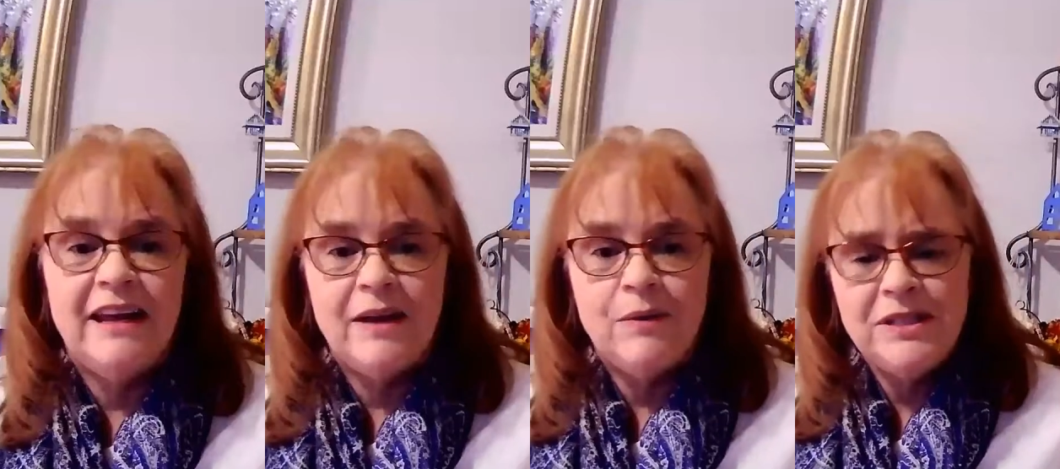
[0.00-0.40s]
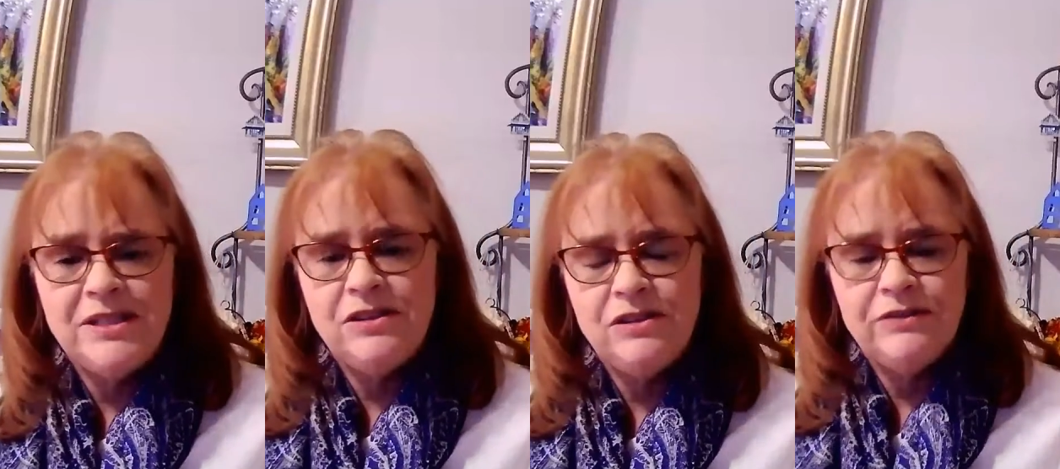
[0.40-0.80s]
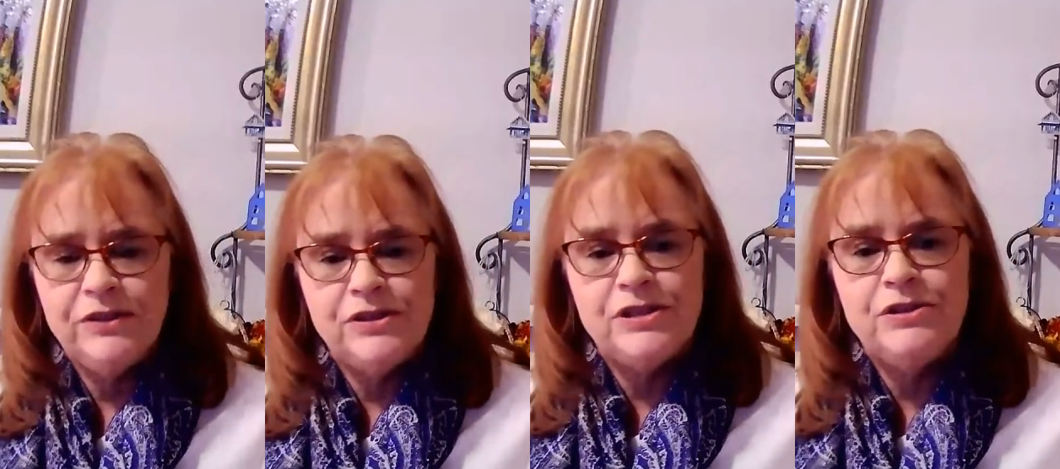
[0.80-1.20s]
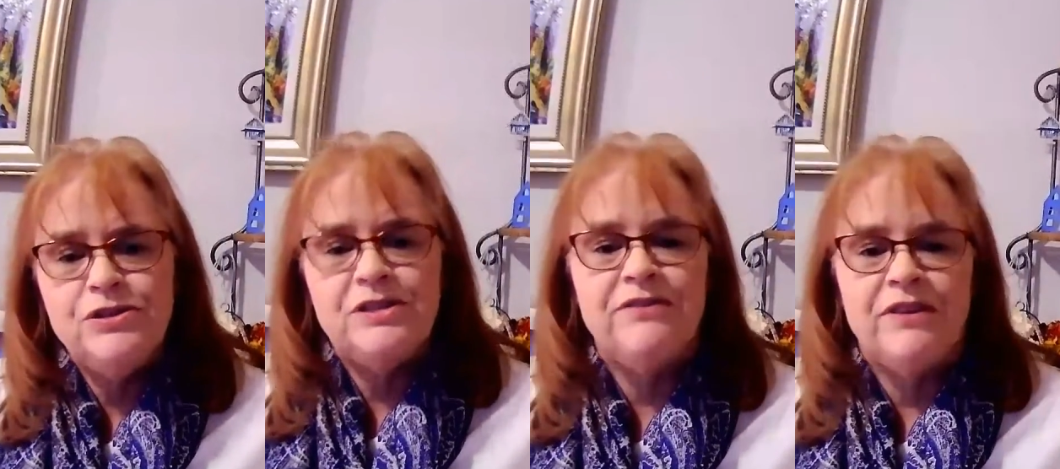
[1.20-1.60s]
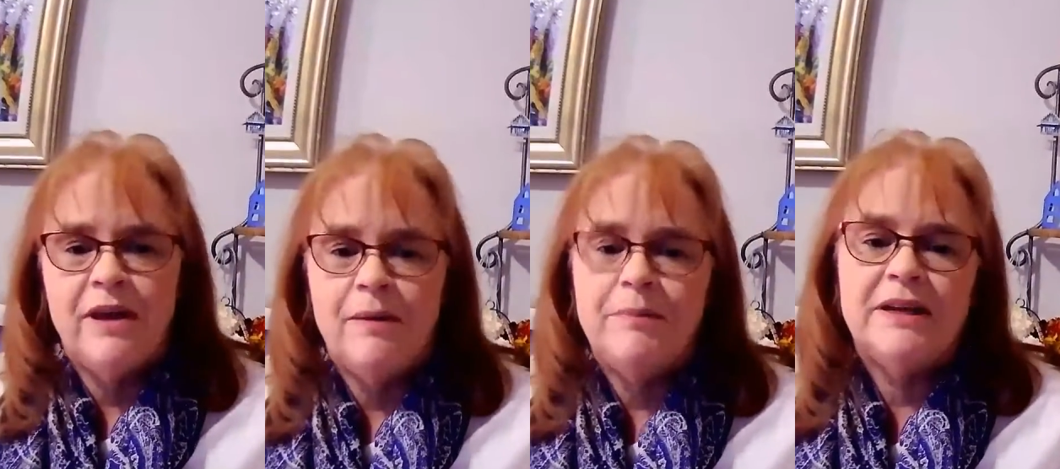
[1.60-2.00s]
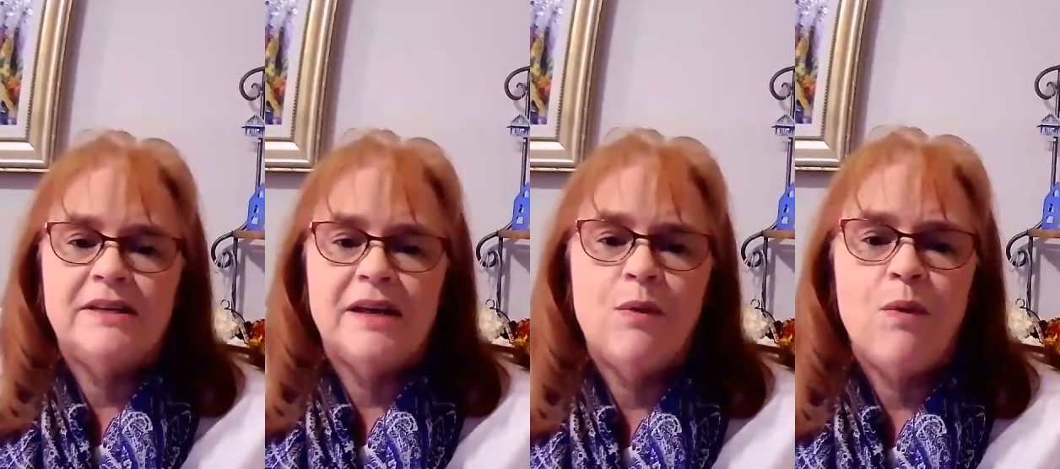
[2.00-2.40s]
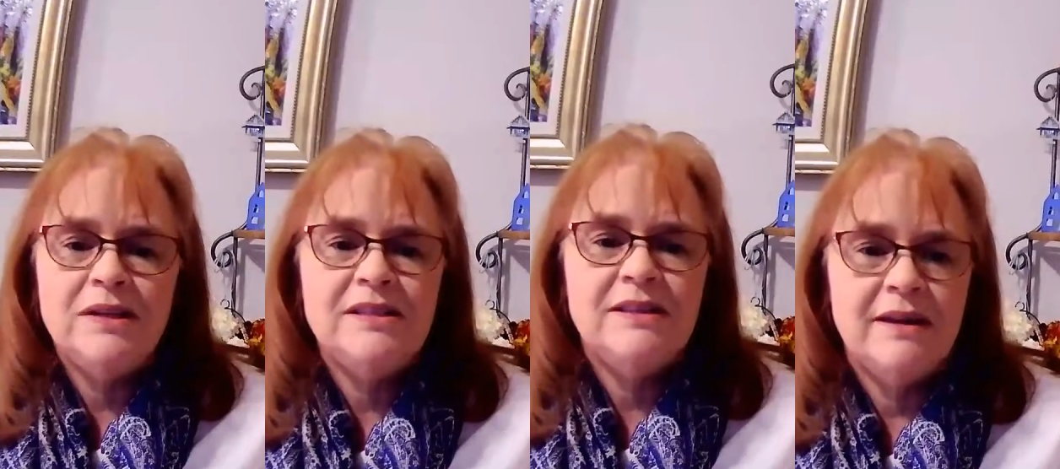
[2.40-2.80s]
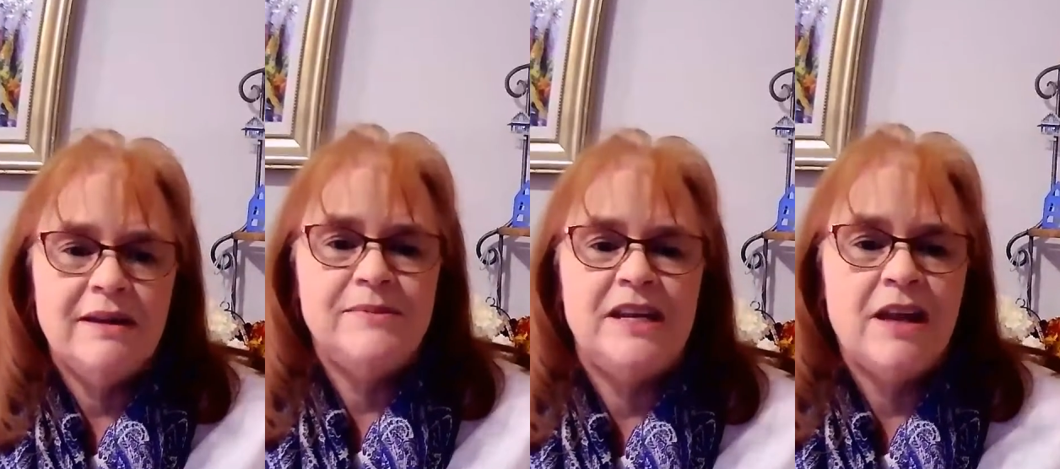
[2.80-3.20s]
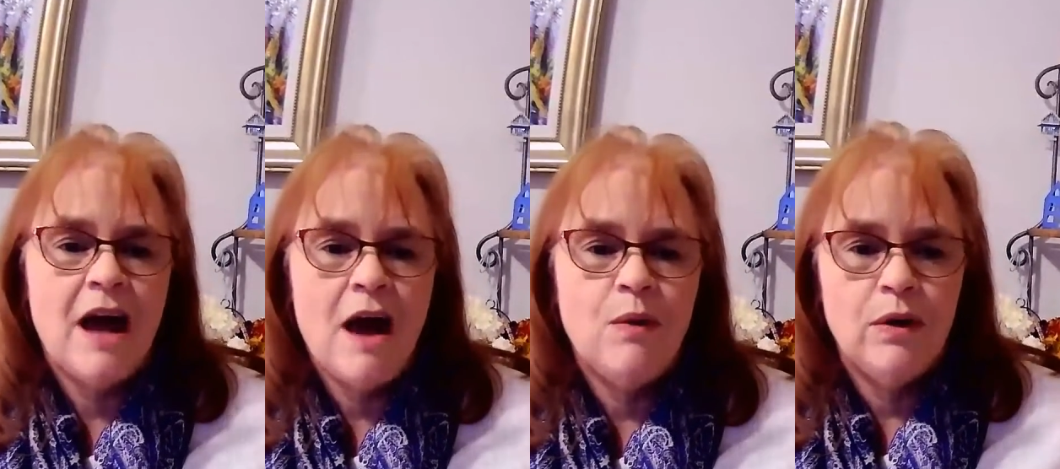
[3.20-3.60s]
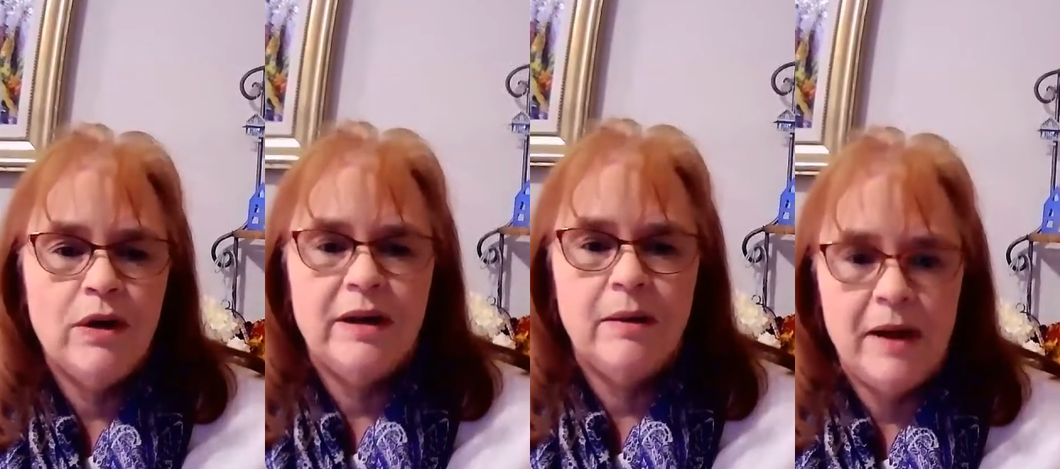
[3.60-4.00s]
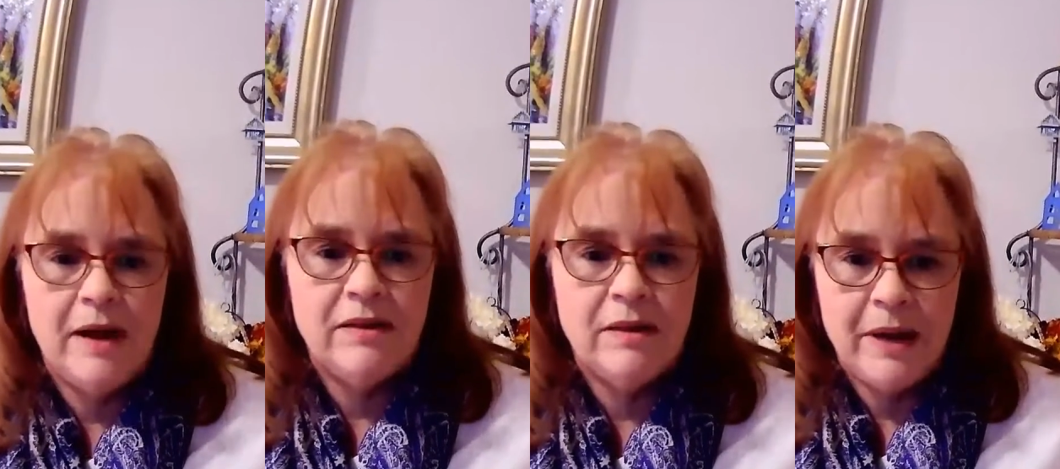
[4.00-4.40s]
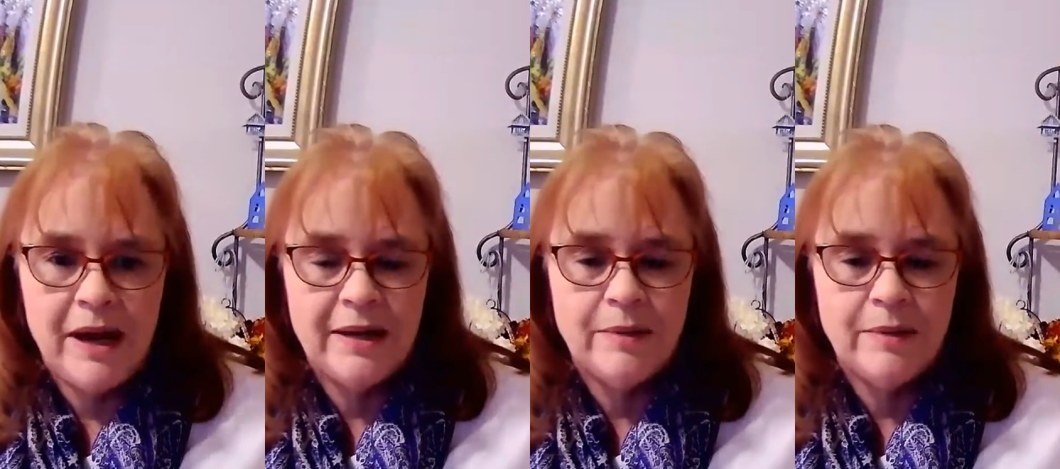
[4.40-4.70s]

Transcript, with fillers: and I went to look for a solution for them because I wanted them to not worry about the buying